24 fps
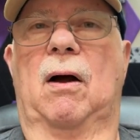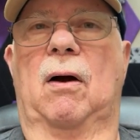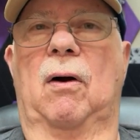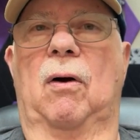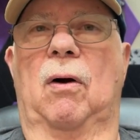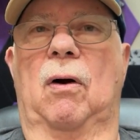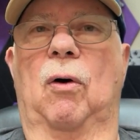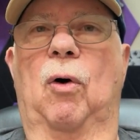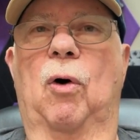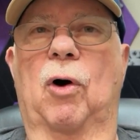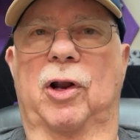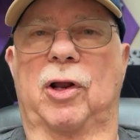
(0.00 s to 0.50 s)

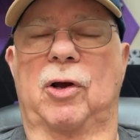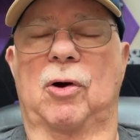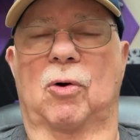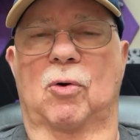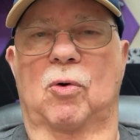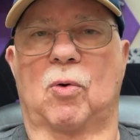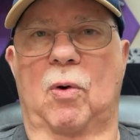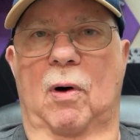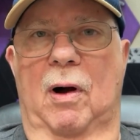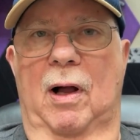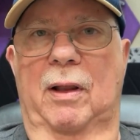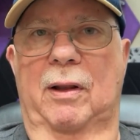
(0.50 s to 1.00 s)
audio
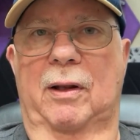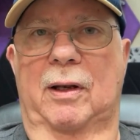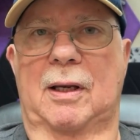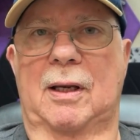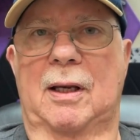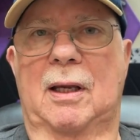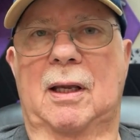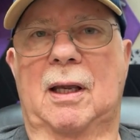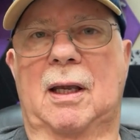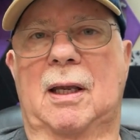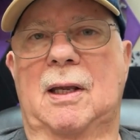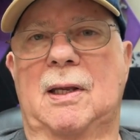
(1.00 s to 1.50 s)
quality.
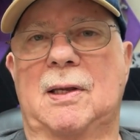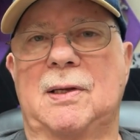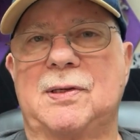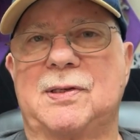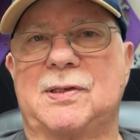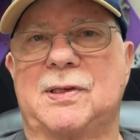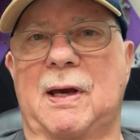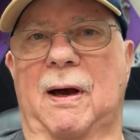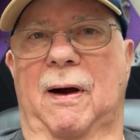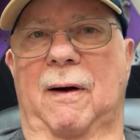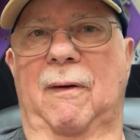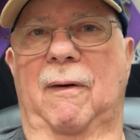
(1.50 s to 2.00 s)

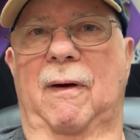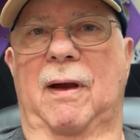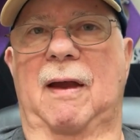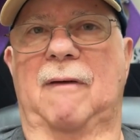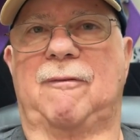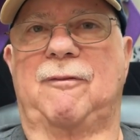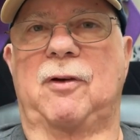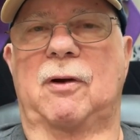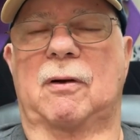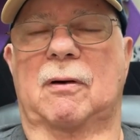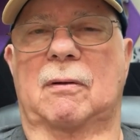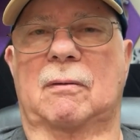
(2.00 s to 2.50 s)
So if
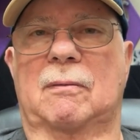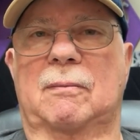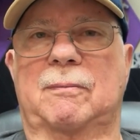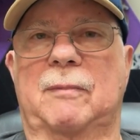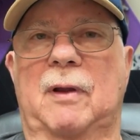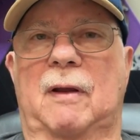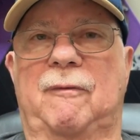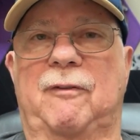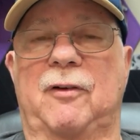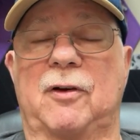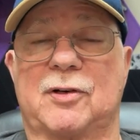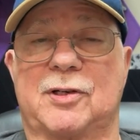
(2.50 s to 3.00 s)
your
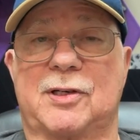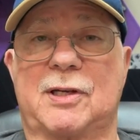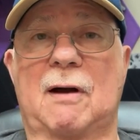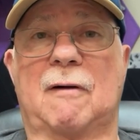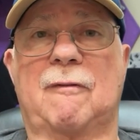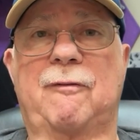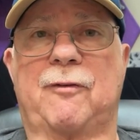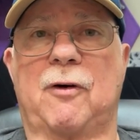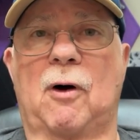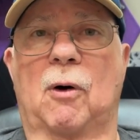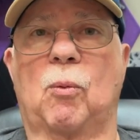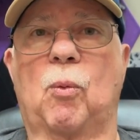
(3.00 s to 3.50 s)
cell
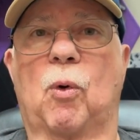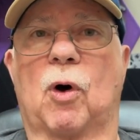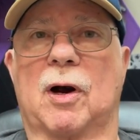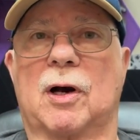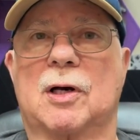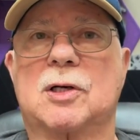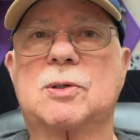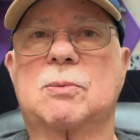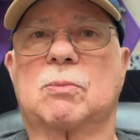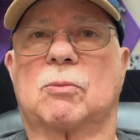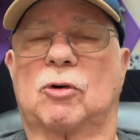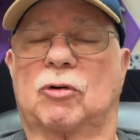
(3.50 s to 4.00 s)
phone
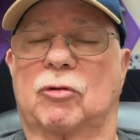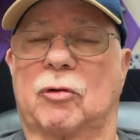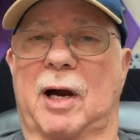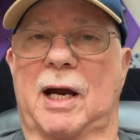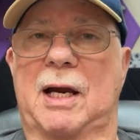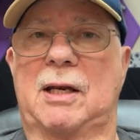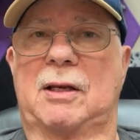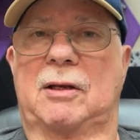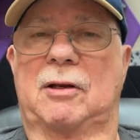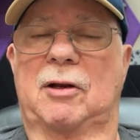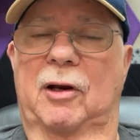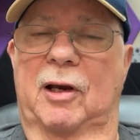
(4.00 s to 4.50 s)
works
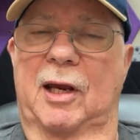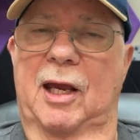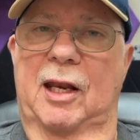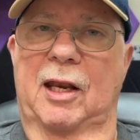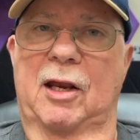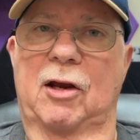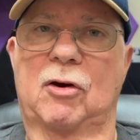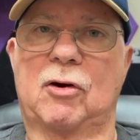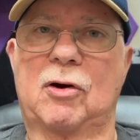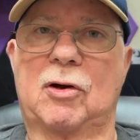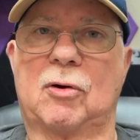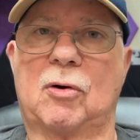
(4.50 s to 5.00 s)
great and you're getting
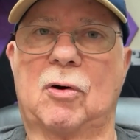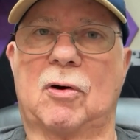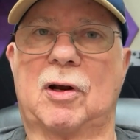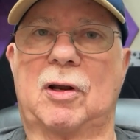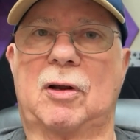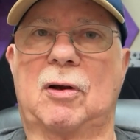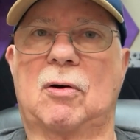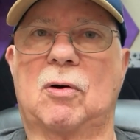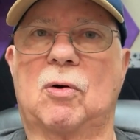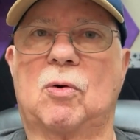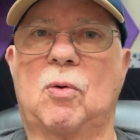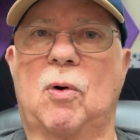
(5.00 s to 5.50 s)
good
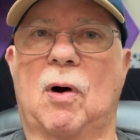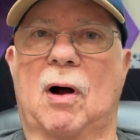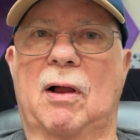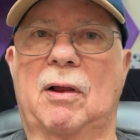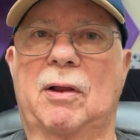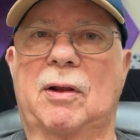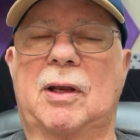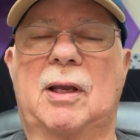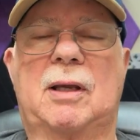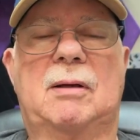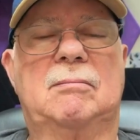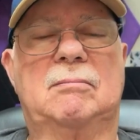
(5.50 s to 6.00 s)
audio
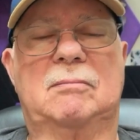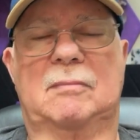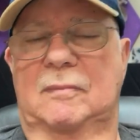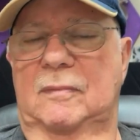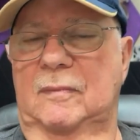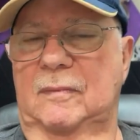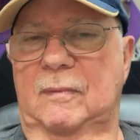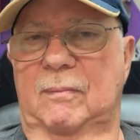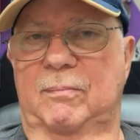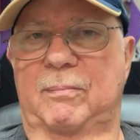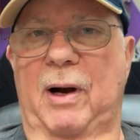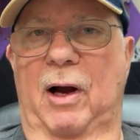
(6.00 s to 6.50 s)
quality,
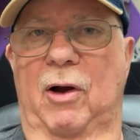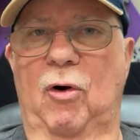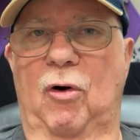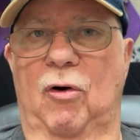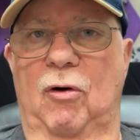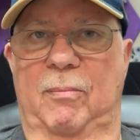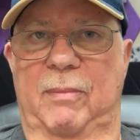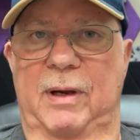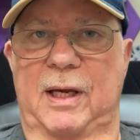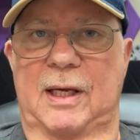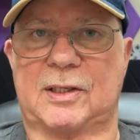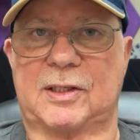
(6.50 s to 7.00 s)
by all
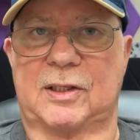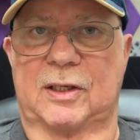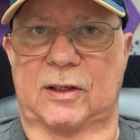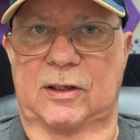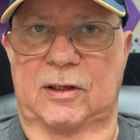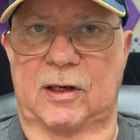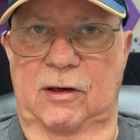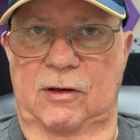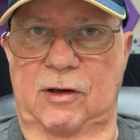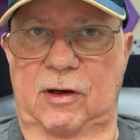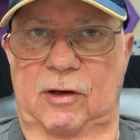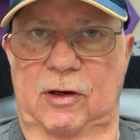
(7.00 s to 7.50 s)
means
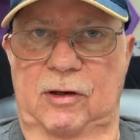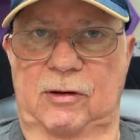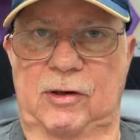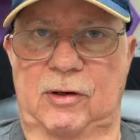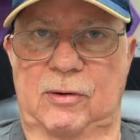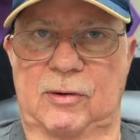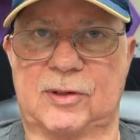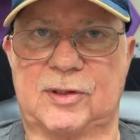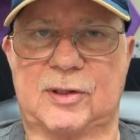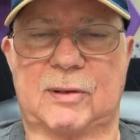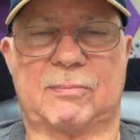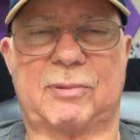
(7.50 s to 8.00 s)
continue to
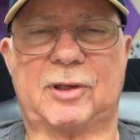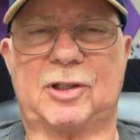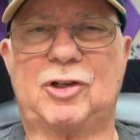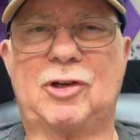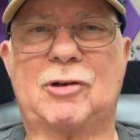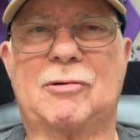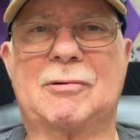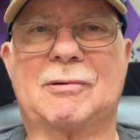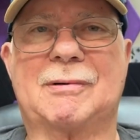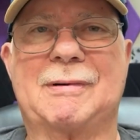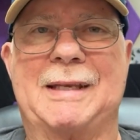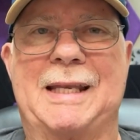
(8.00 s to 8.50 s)
use it. But you
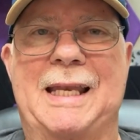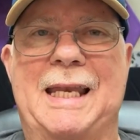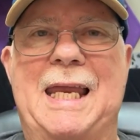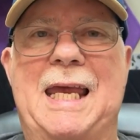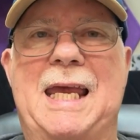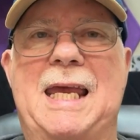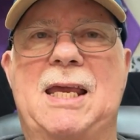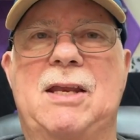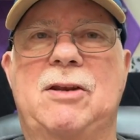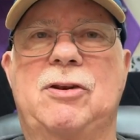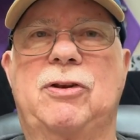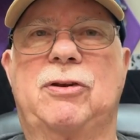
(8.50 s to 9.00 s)
don't
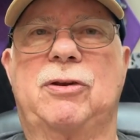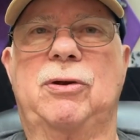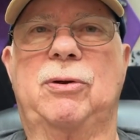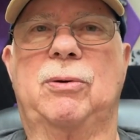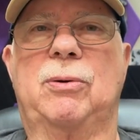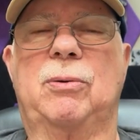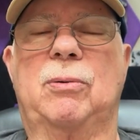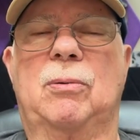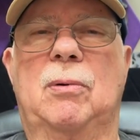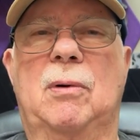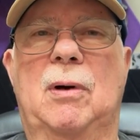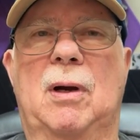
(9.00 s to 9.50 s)
need
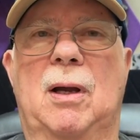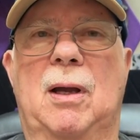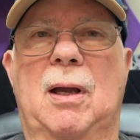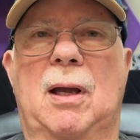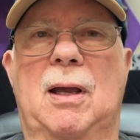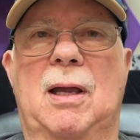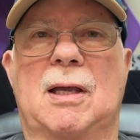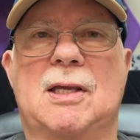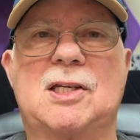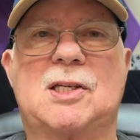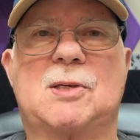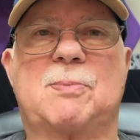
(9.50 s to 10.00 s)
to
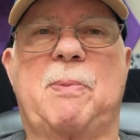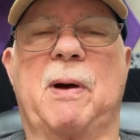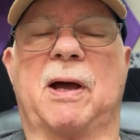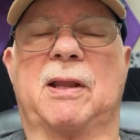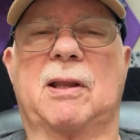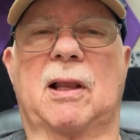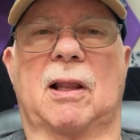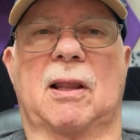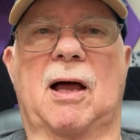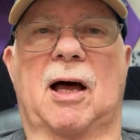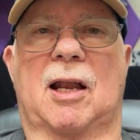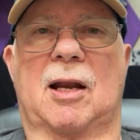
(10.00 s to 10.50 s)
spend a
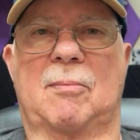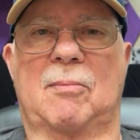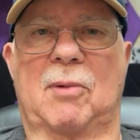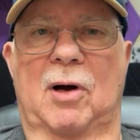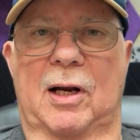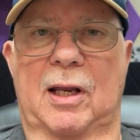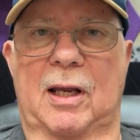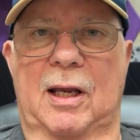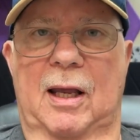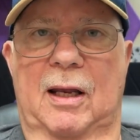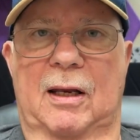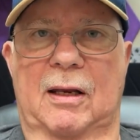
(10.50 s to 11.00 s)
lot of
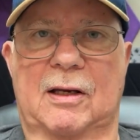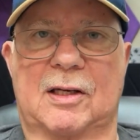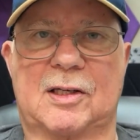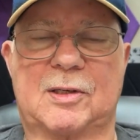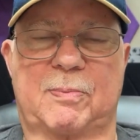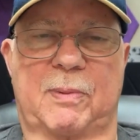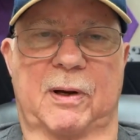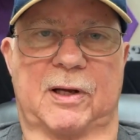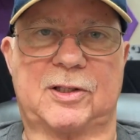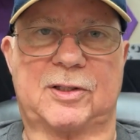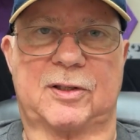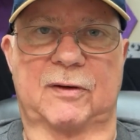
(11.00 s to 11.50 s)
money on
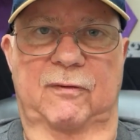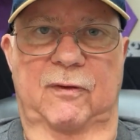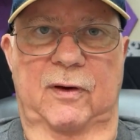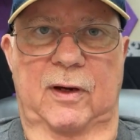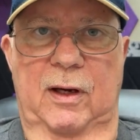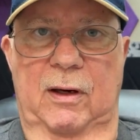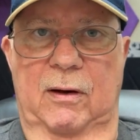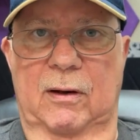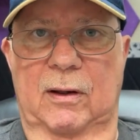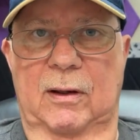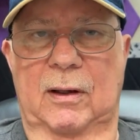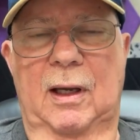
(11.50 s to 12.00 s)
expensive
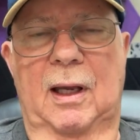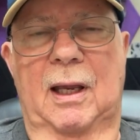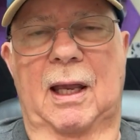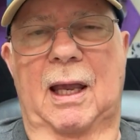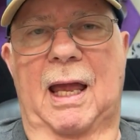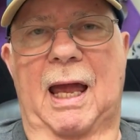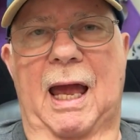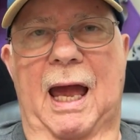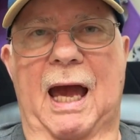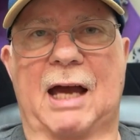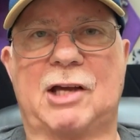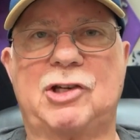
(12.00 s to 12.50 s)
gear.
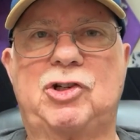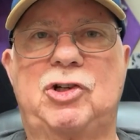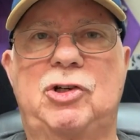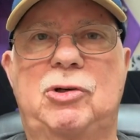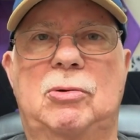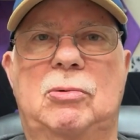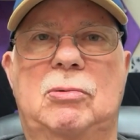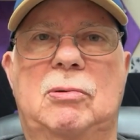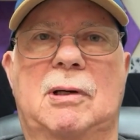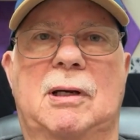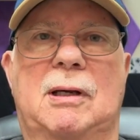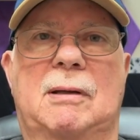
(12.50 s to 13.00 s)
As
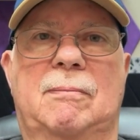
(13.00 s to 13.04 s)
you